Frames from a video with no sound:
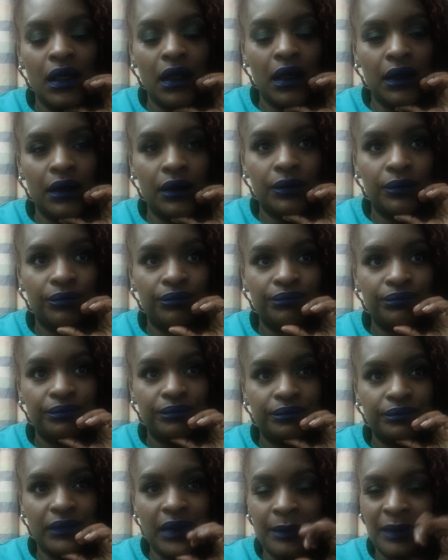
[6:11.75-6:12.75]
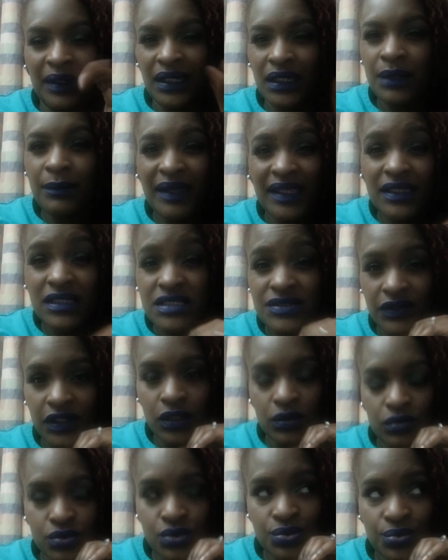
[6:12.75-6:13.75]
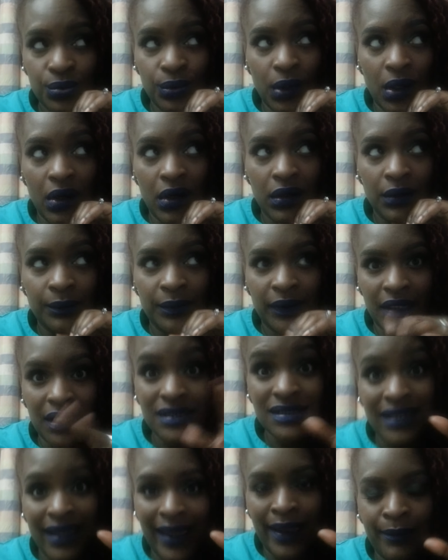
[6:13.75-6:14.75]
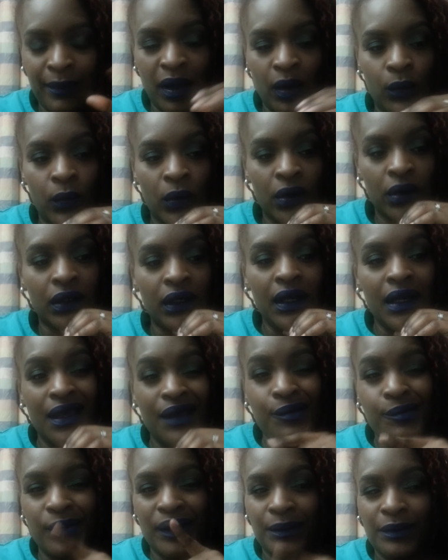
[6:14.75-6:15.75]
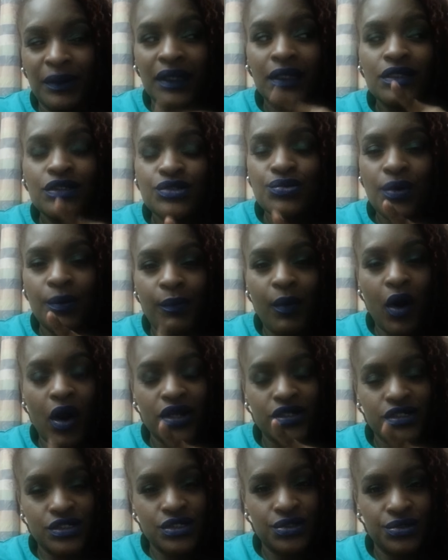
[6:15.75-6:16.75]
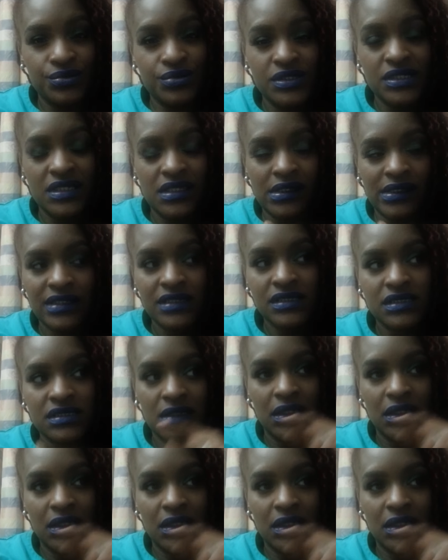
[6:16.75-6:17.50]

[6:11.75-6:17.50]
Um, I'm not going to make this video too long because I am at work, but I'm going to do a part two to this.